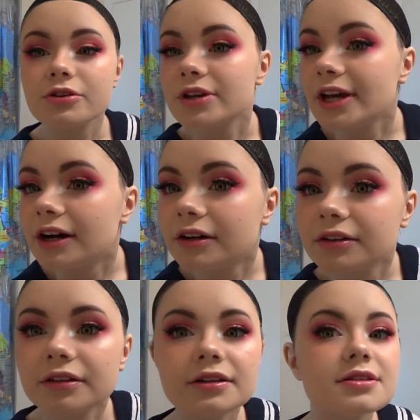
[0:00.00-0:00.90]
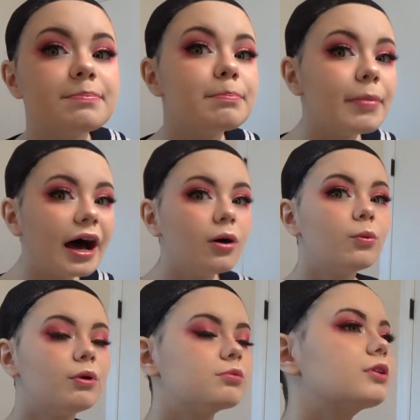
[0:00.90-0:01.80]
yeah, that's about
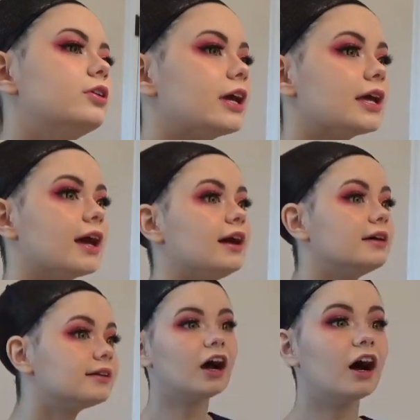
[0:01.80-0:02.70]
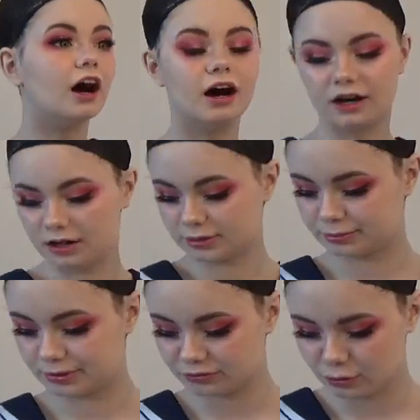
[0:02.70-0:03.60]
what we're looking at. But of